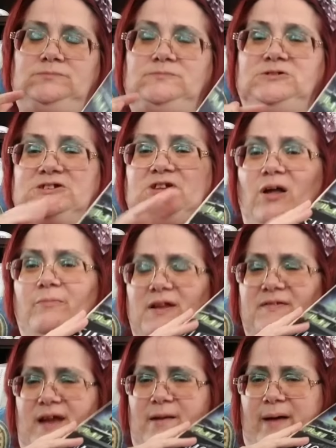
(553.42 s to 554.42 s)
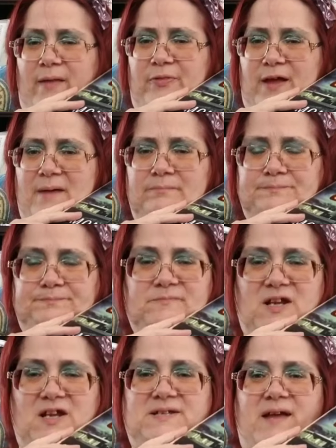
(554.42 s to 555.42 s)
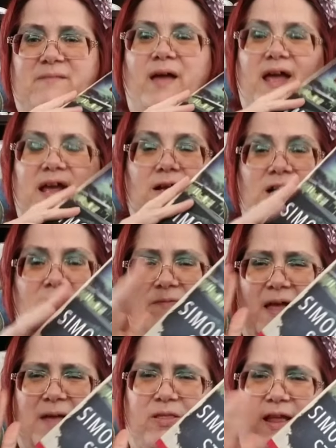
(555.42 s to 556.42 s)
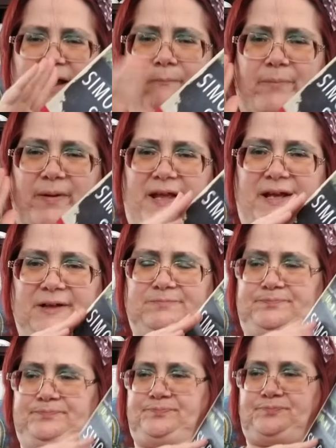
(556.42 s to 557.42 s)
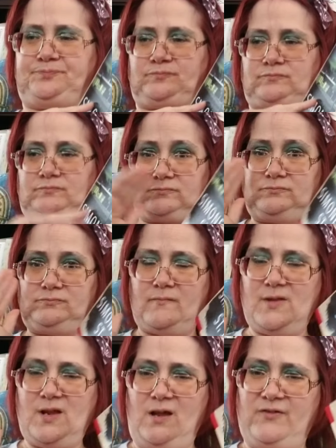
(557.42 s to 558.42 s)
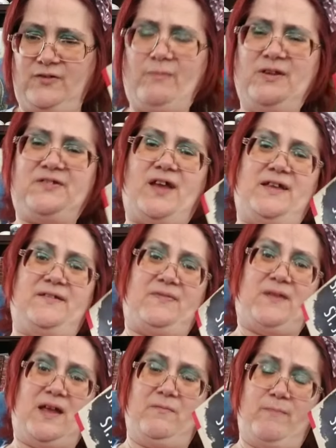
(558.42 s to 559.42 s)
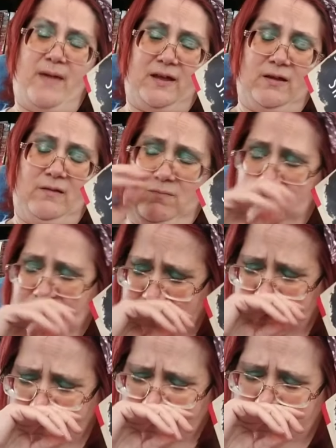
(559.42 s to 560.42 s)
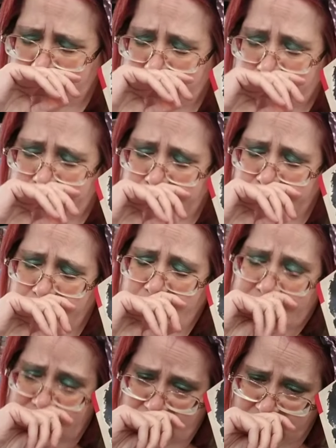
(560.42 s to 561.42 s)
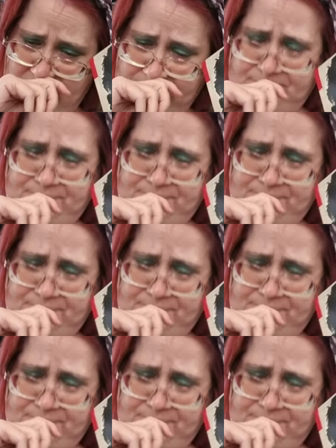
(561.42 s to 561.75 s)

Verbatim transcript: and that's all I'm gonna say about them because they make they play a big so all I'm gonna say is that they make excuse, excuse me